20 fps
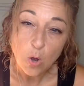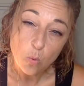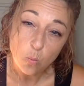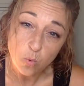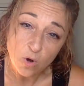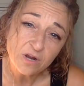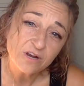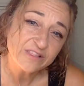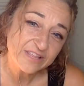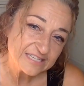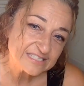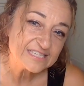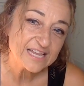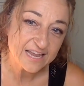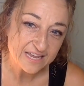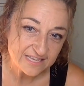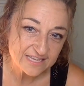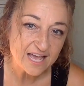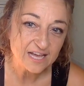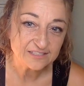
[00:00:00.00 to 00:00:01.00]
what are they
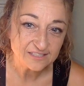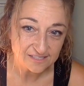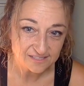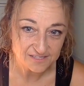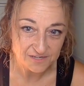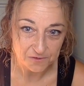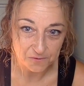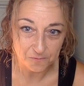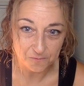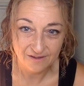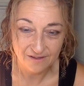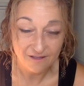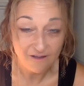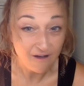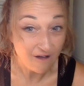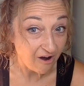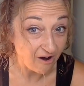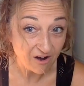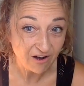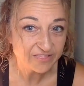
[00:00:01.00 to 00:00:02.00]
saying yes to?
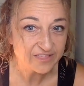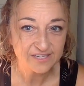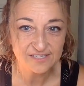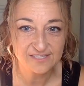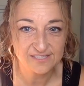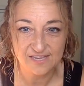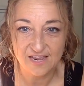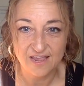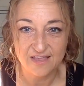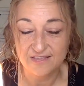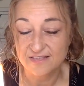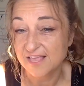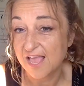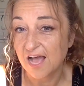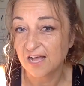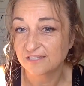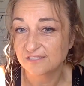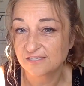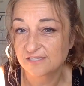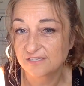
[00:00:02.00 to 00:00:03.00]
Are they saying
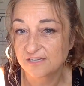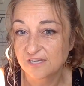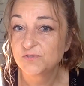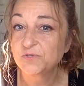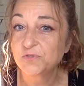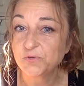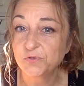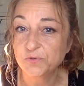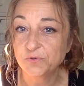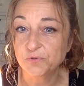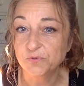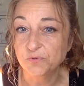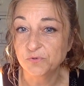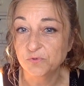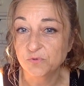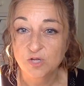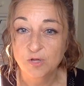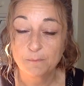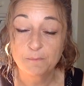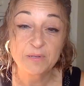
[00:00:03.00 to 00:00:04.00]
yes
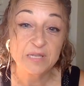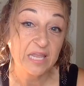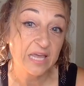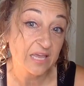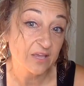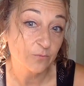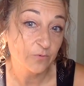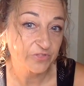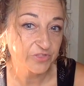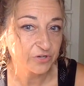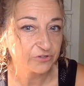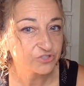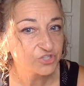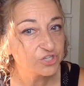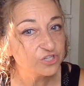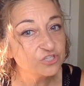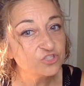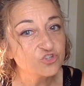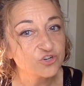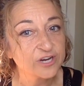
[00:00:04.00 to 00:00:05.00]
to playing with their
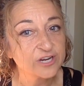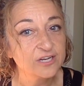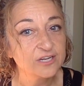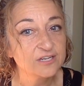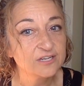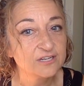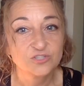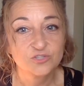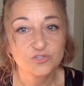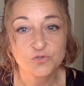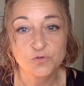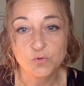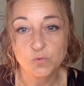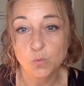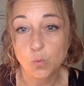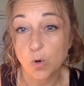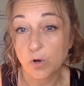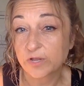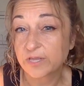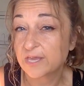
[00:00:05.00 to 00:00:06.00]
children, to
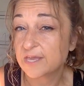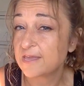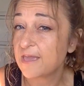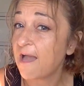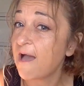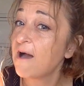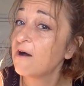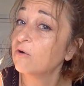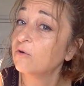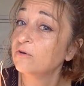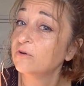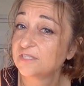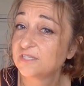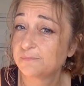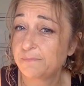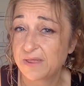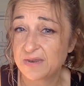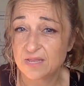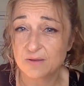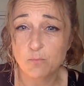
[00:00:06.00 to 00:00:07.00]
working out,
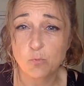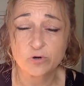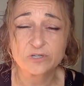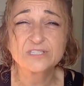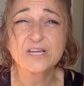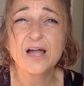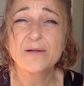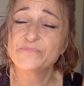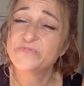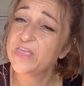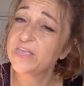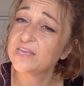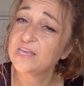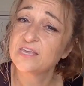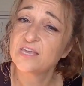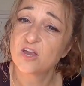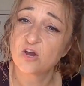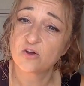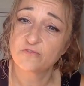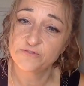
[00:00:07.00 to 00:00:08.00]
spending more time taking
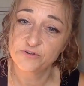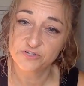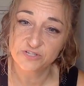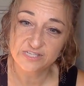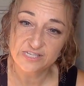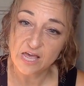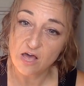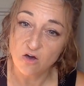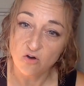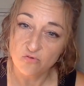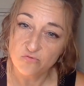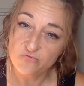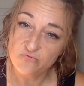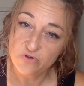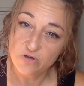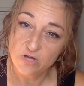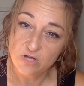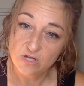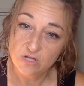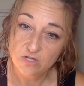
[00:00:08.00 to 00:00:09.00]
care of yourself?
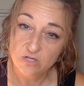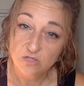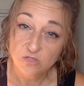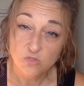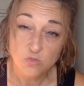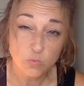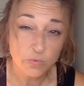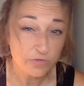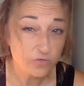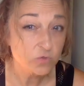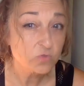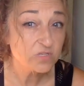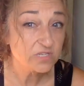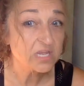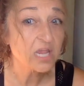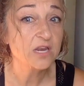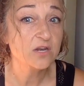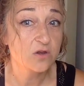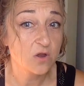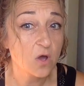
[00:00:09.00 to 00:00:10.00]
So when you
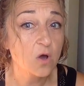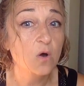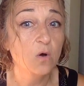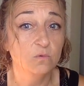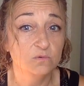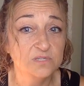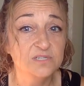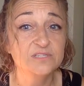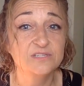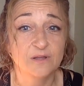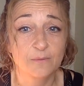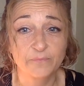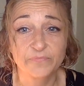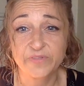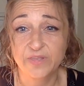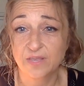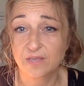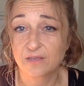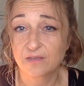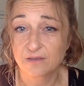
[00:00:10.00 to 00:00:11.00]
say no to
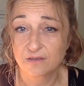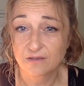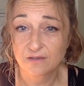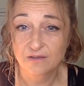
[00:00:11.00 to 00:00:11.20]
something,